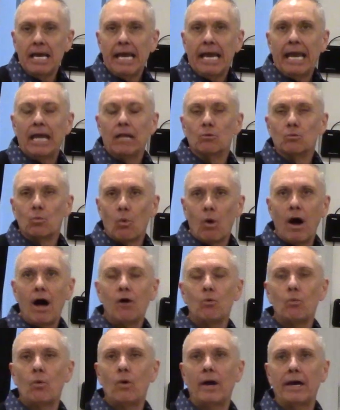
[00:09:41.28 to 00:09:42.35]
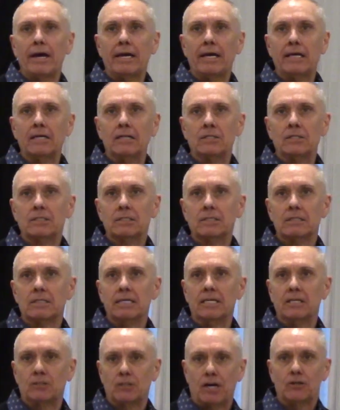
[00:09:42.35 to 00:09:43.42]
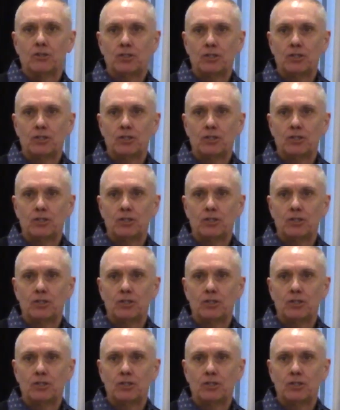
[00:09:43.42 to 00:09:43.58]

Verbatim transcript: In what ways is our